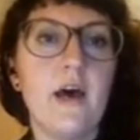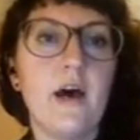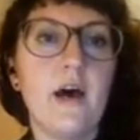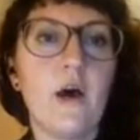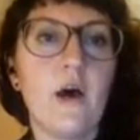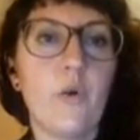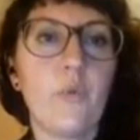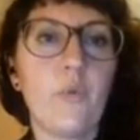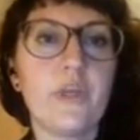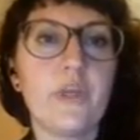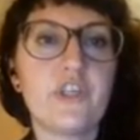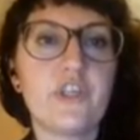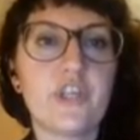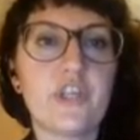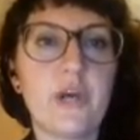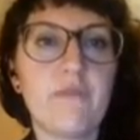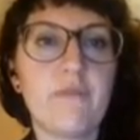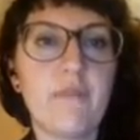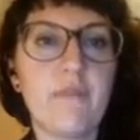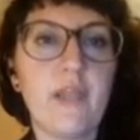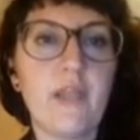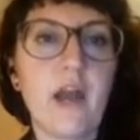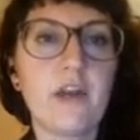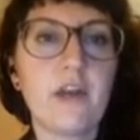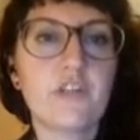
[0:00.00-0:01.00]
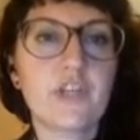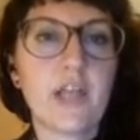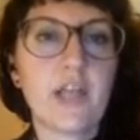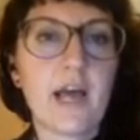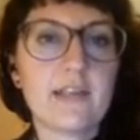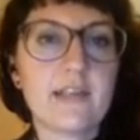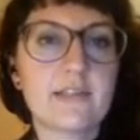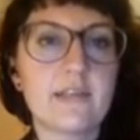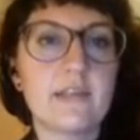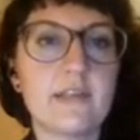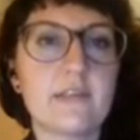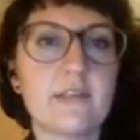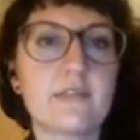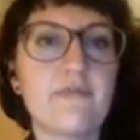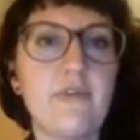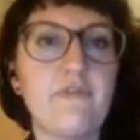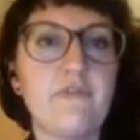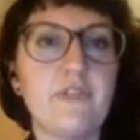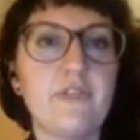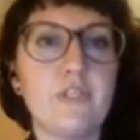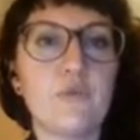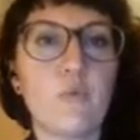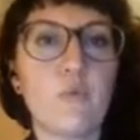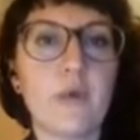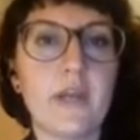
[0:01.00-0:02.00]
which have large classes, 50
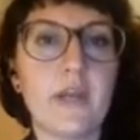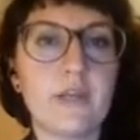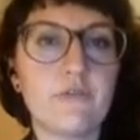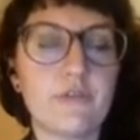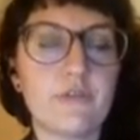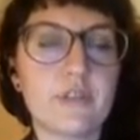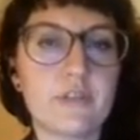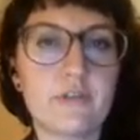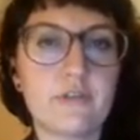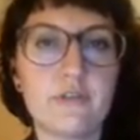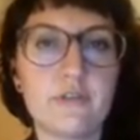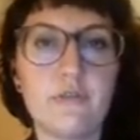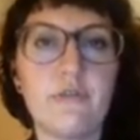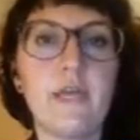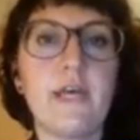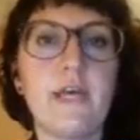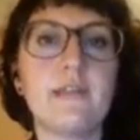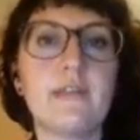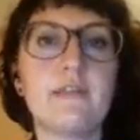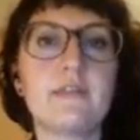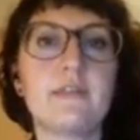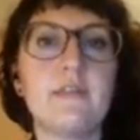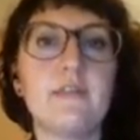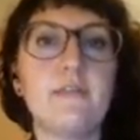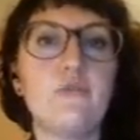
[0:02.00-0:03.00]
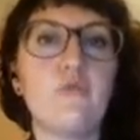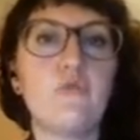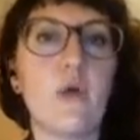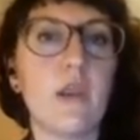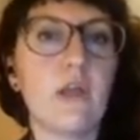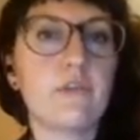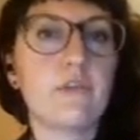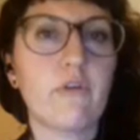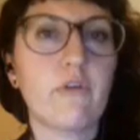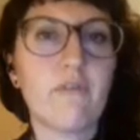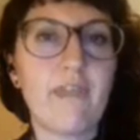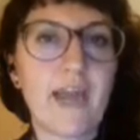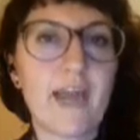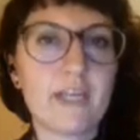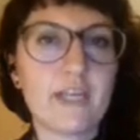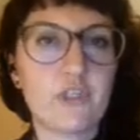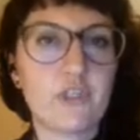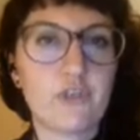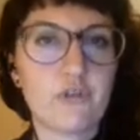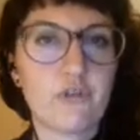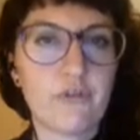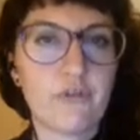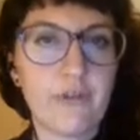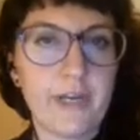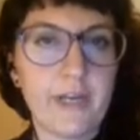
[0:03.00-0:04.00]
to 100 students, they do a lot of
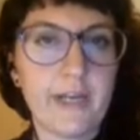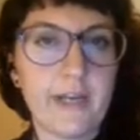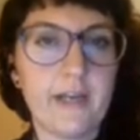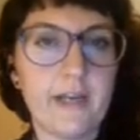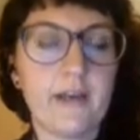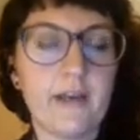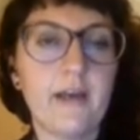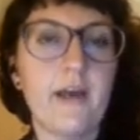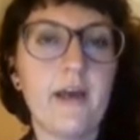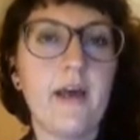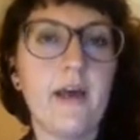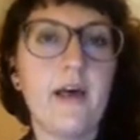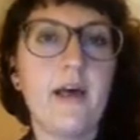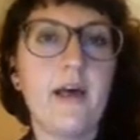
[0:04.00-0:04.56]
lecturing,